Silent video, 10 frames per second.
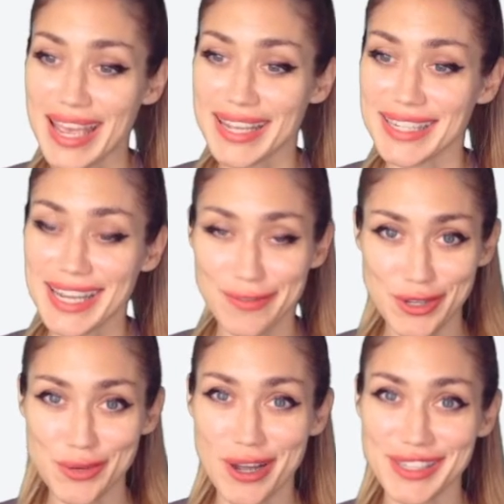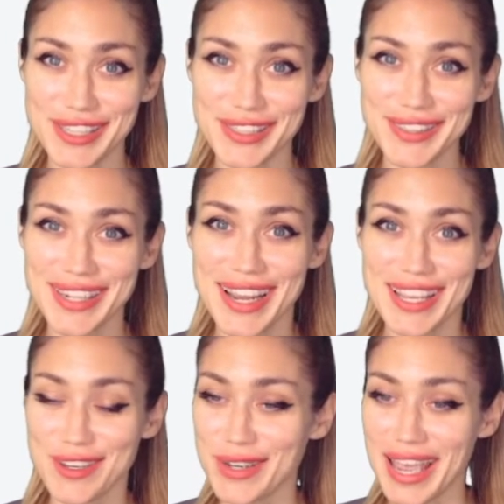And if you want to,
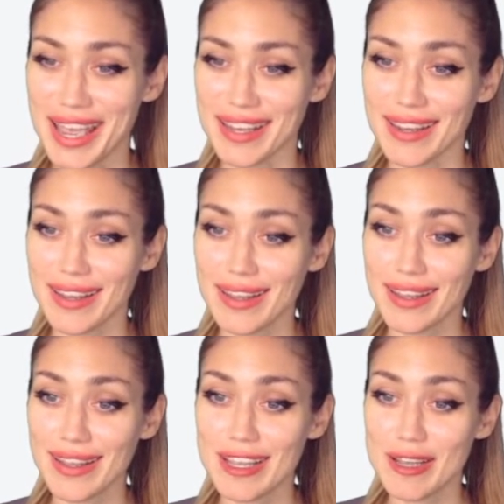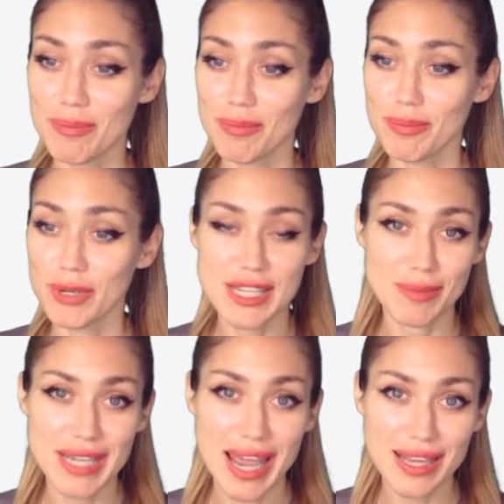you can put
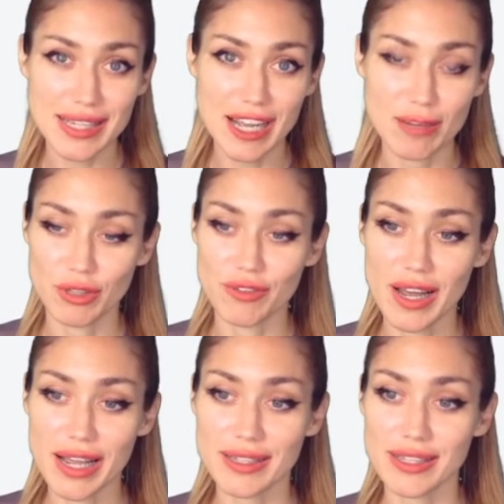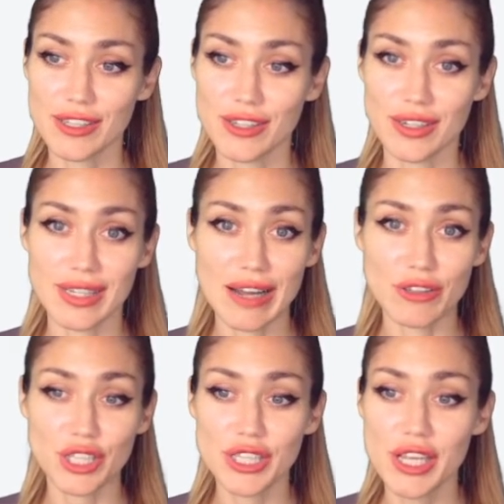some tags to help you find your
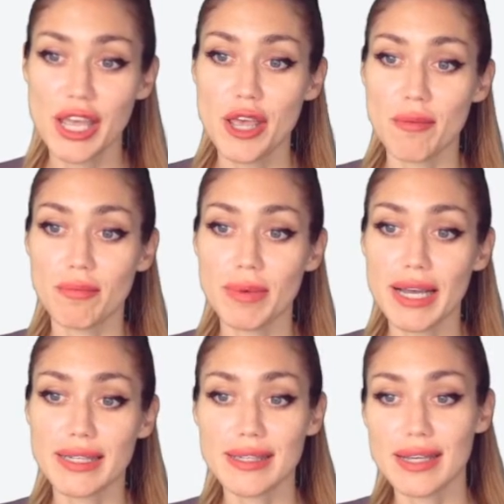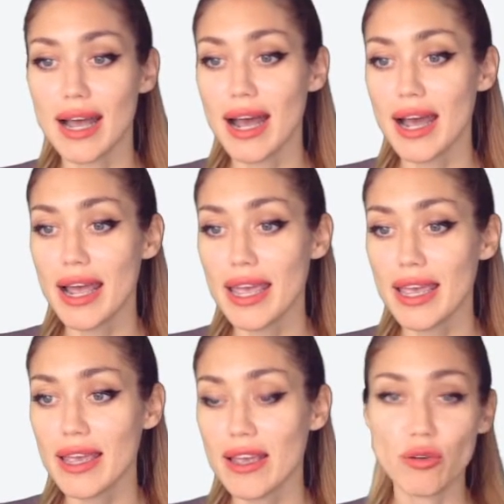Cloudron, but
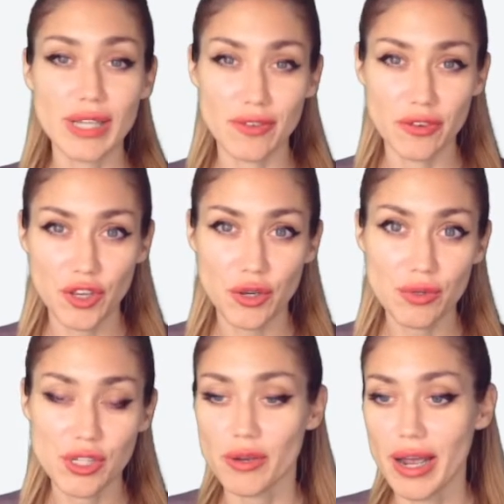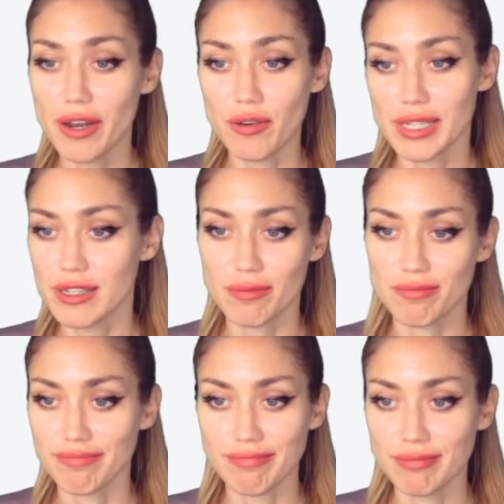I only have a few, so I don't need to
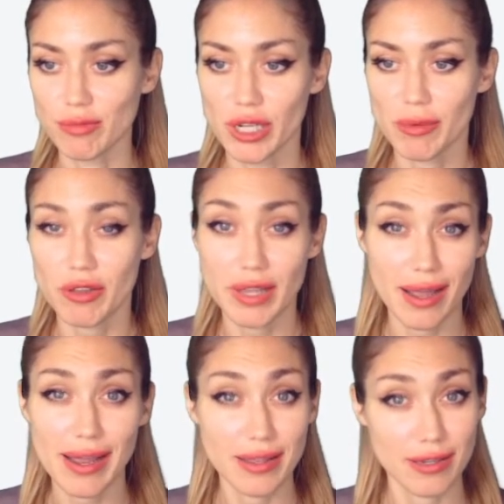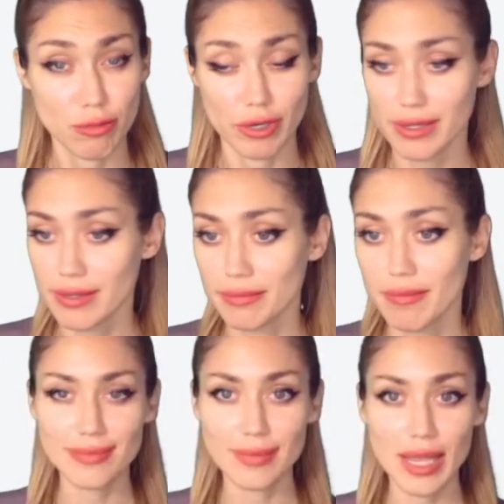worry about that at this point.
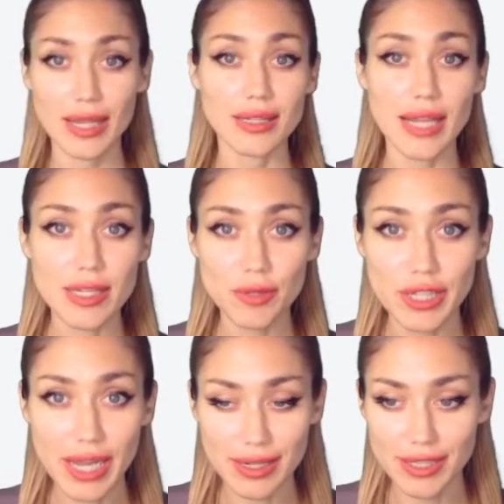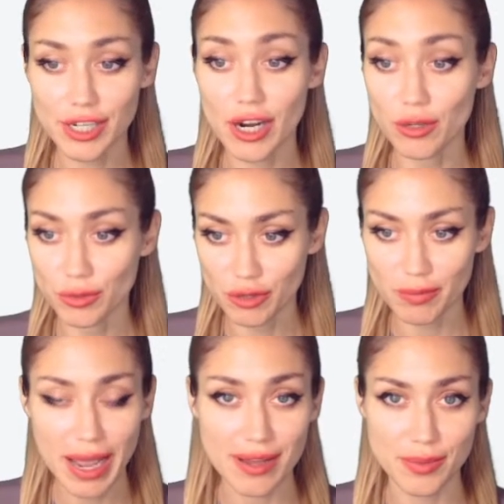Next, we're going to enter our
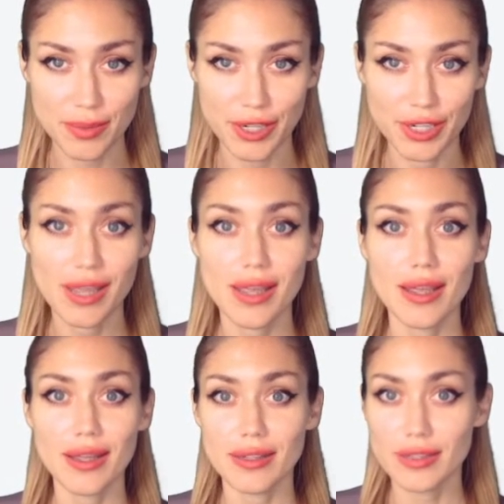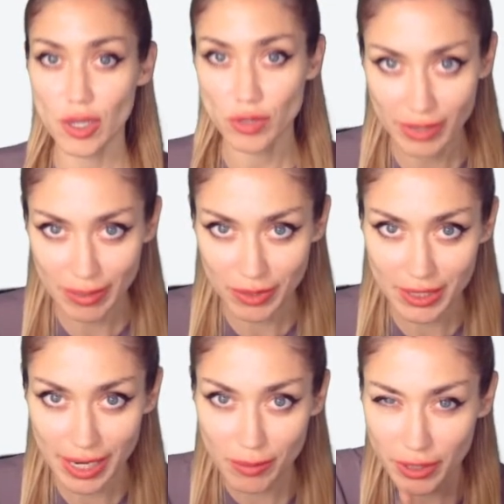root password. Don't look what I'm going
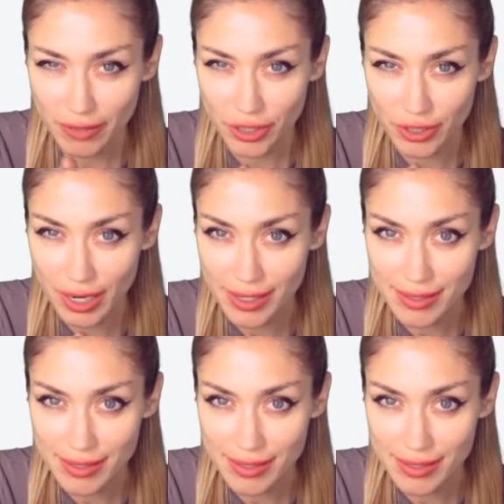to type. Cover your